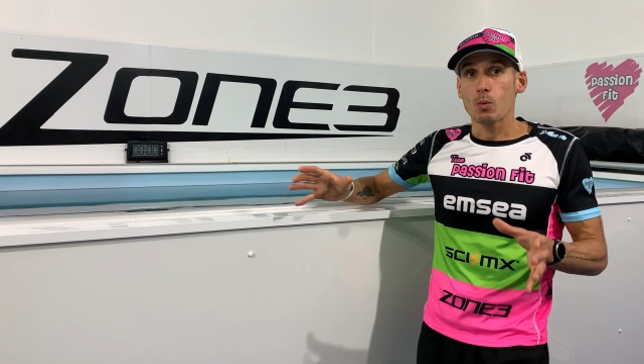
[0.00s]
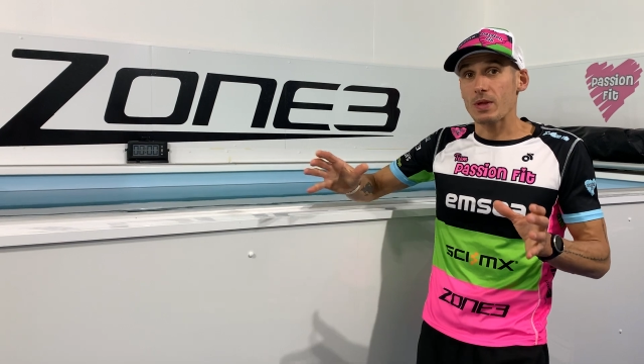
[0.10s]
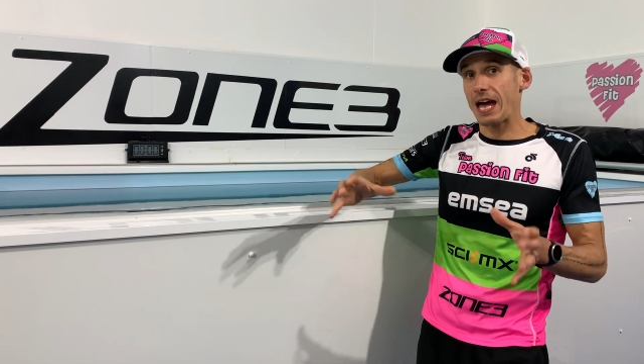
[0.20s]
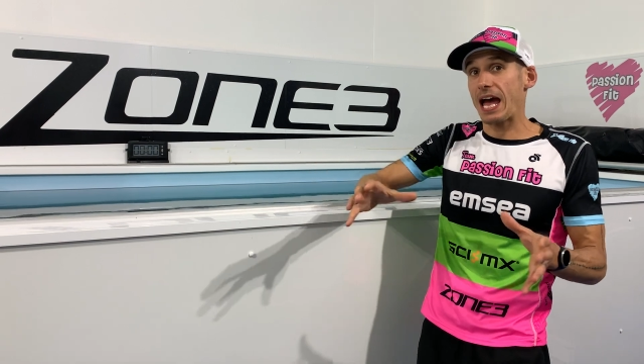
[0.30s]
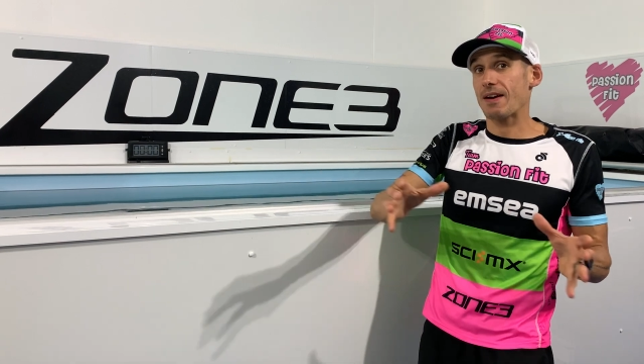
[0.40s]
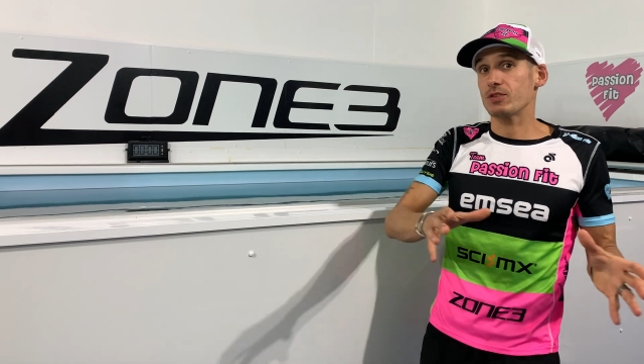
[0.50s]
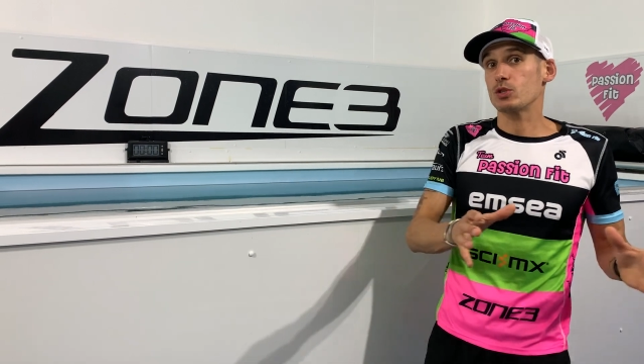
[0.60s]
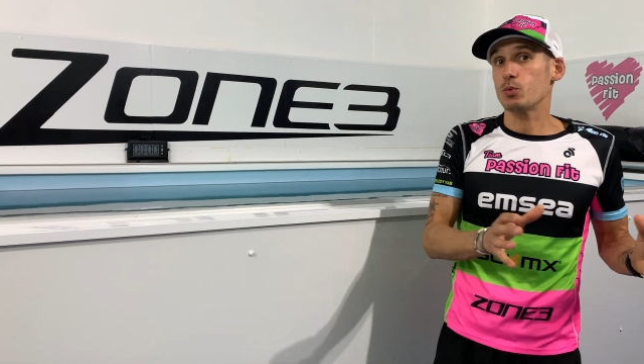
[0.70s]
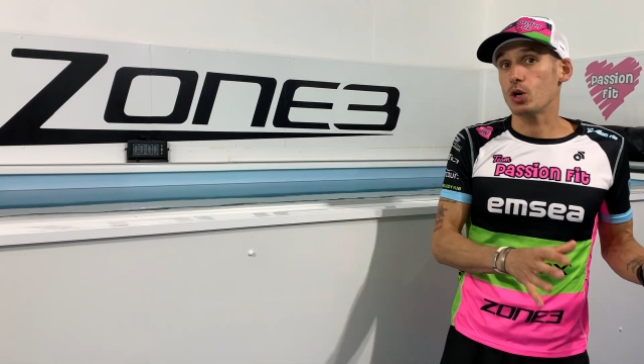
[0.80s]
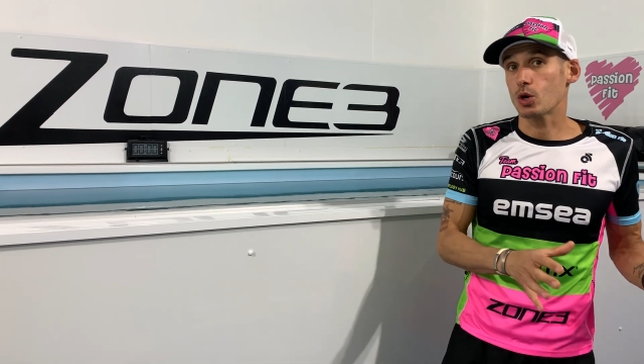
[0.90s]
without having
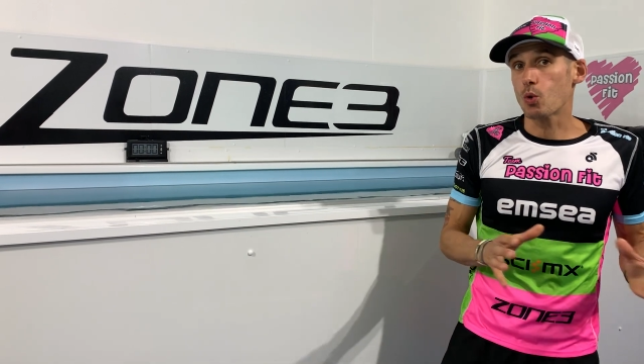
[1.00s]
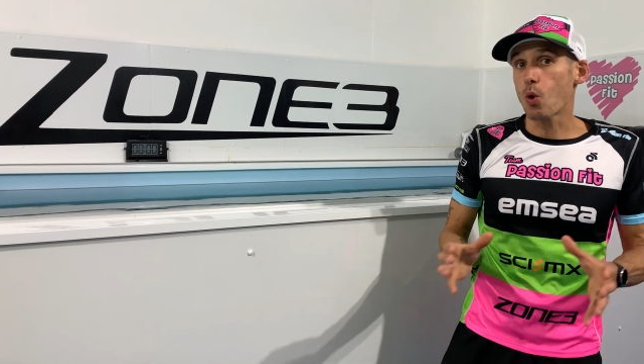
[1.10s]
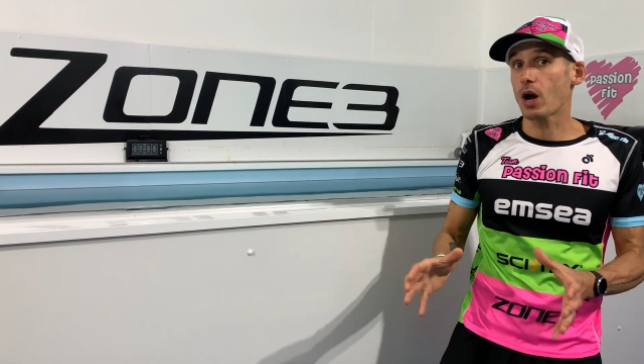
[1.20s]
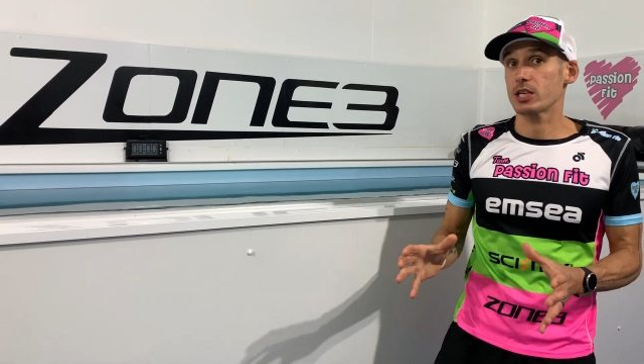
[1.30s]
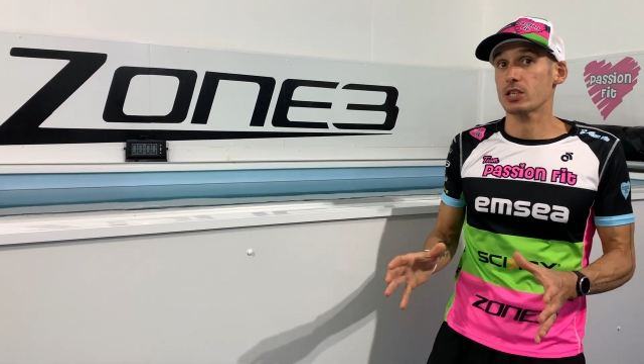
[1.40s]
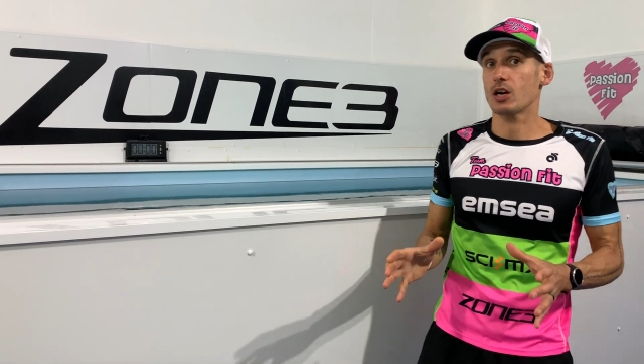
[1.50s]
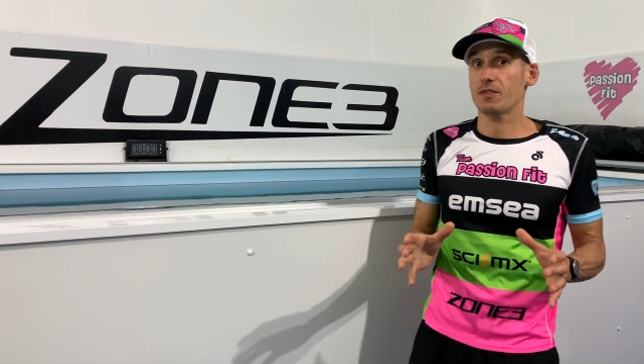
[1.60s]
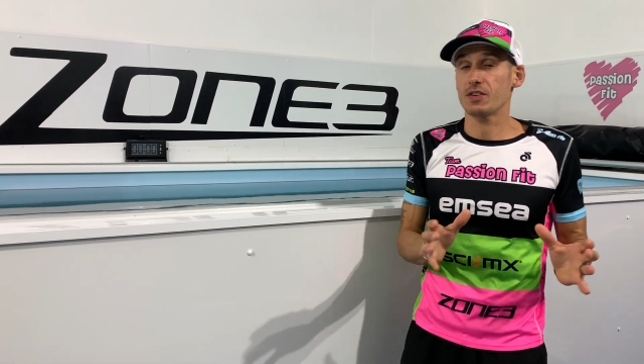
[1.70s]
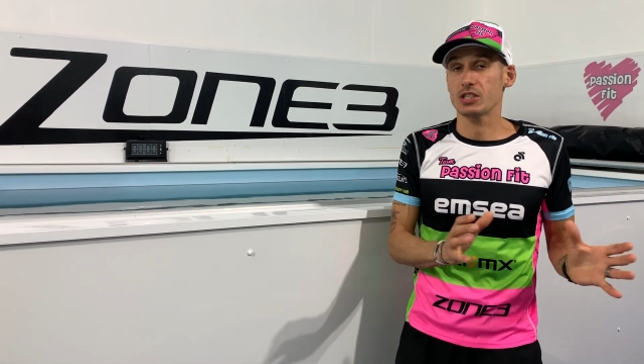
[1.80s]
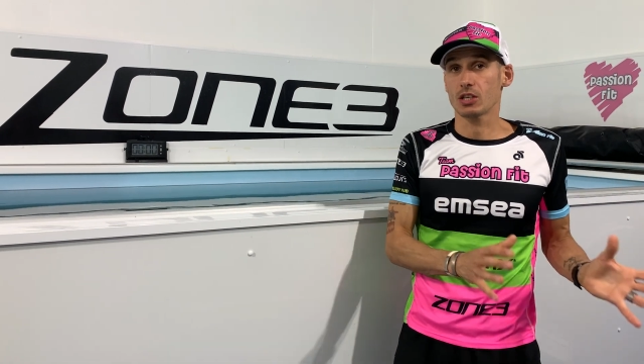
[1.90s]
to work quite as
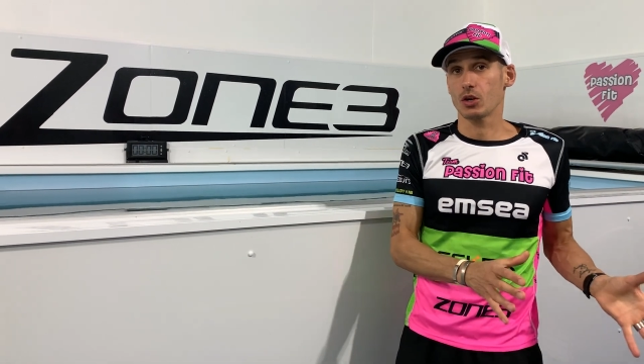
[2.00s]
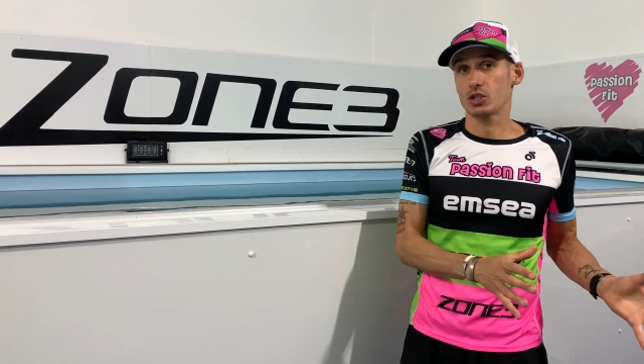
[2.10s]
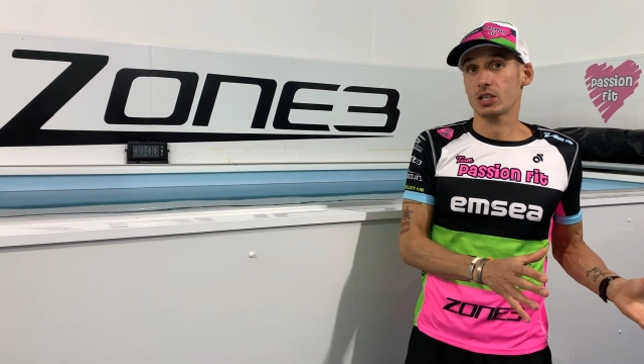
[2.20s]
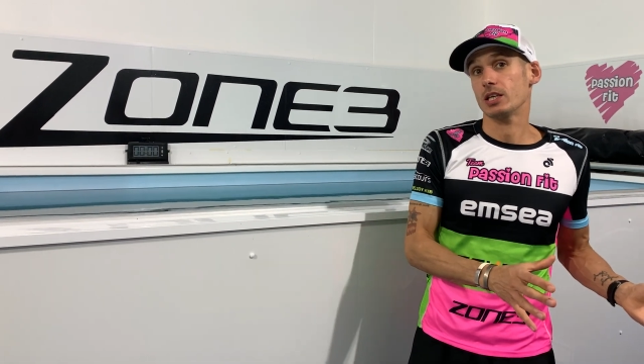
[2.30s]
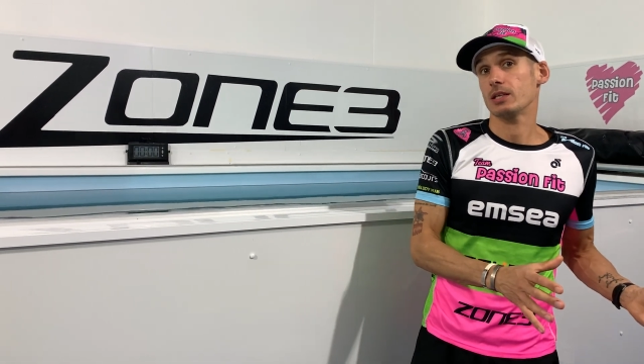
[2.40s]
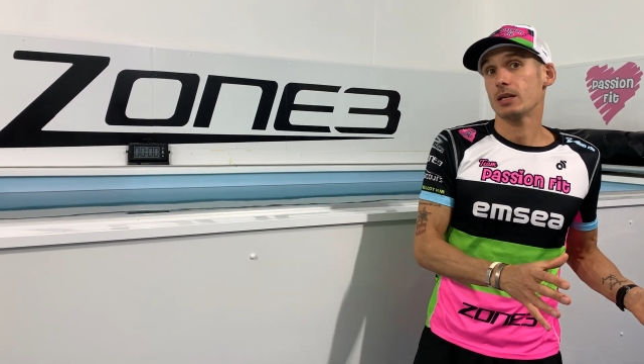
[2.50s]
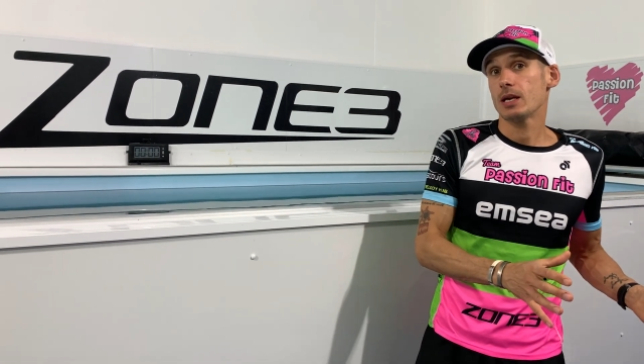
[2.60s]
hard physiologically,